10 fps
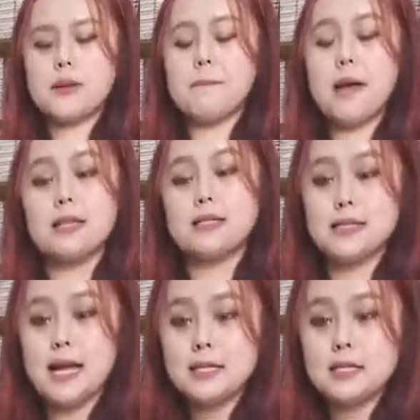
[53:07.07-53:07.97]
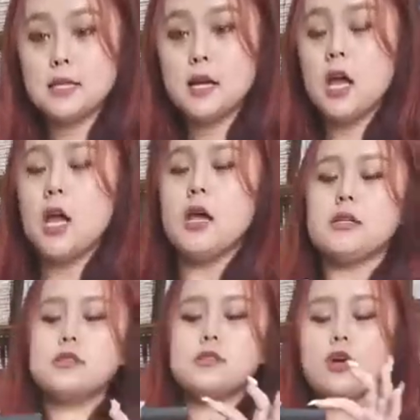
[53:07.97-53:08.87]
and pans set,
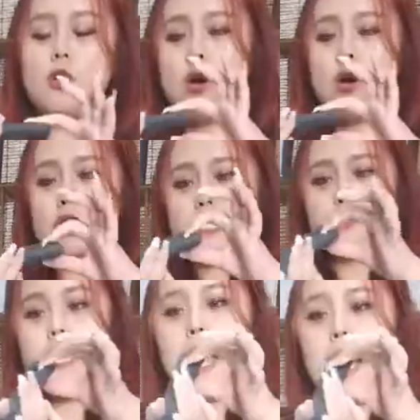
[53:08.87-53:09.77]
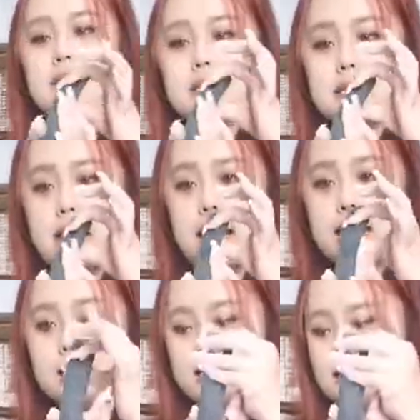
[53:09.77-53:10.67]
it's, don't worry, we have this
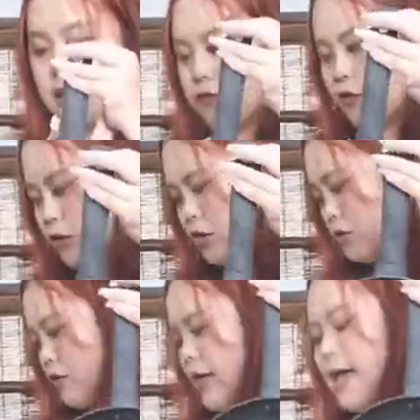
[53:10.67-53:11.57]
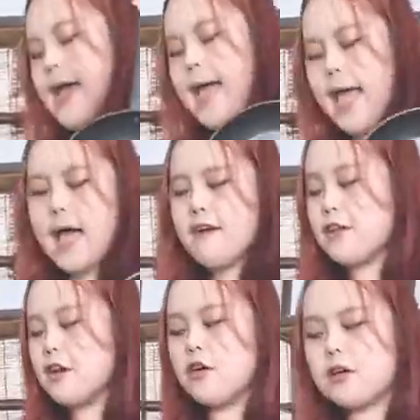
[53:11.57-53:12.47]
hanging design for you. Okay,
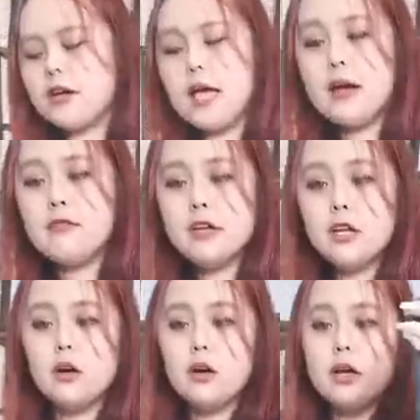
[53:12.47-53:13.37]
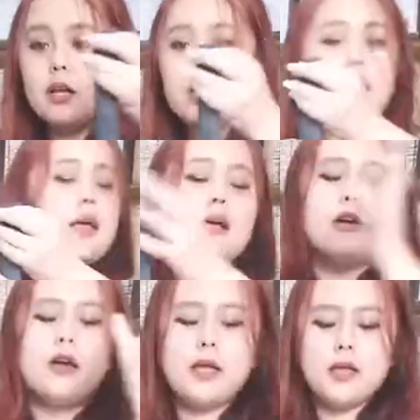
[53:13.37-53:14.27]
every of every
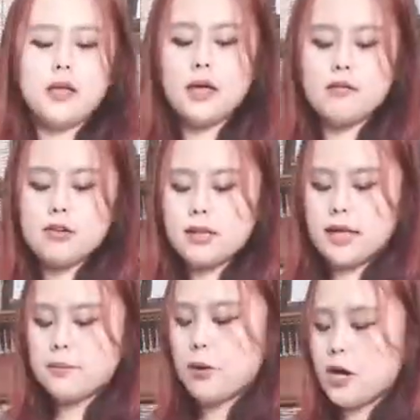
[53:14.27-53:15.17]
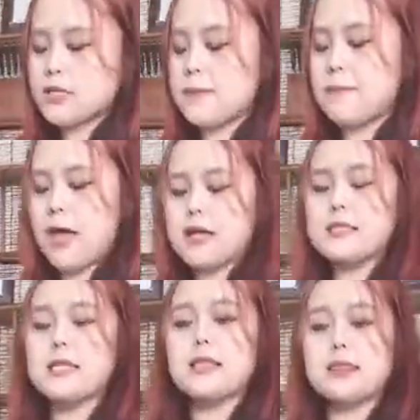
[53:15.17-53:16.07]
every like pots and pans
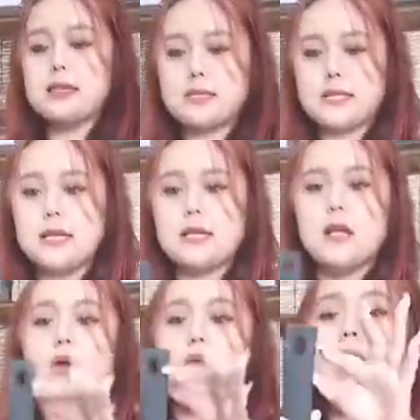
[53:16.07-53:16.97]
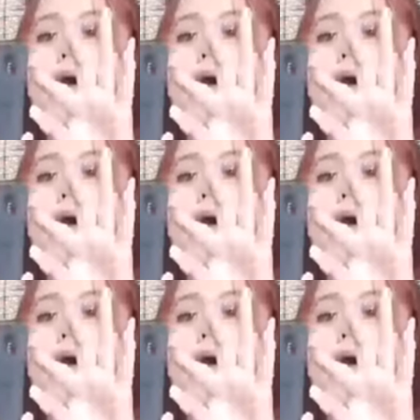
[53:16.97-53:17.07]
in this set we